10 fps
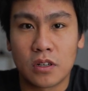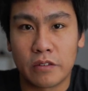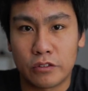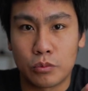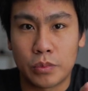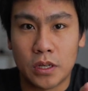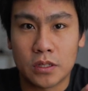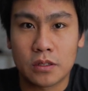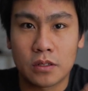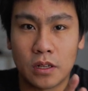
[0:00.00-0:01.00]
a few
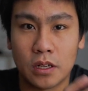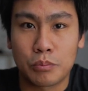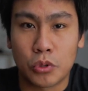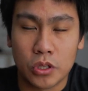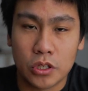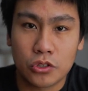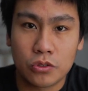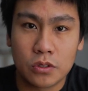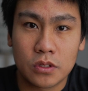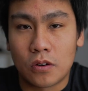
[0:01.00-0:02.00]
bucks, like point and
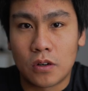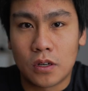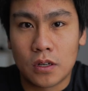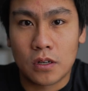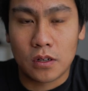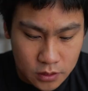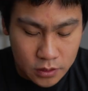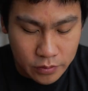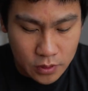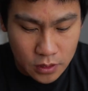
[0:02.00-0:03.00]
shoots, or like
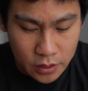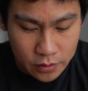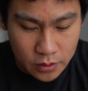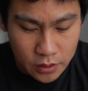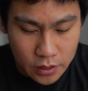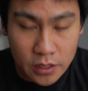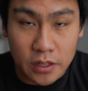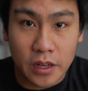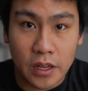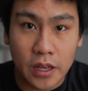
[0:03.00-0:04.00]
something like the
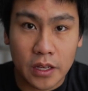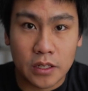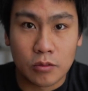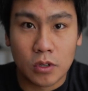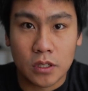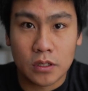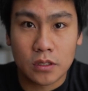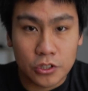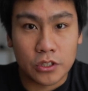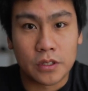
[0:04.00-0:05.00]
Canon AE1,
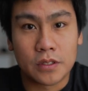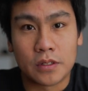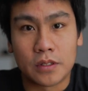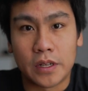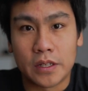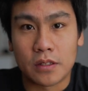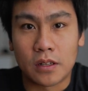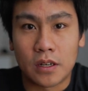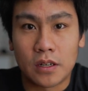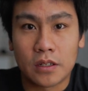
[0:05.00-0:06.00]
which is an
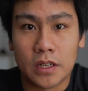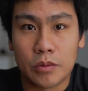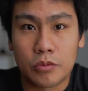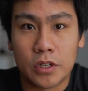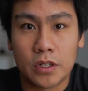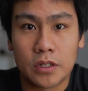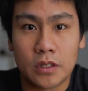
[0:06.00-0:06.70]
SLR camera,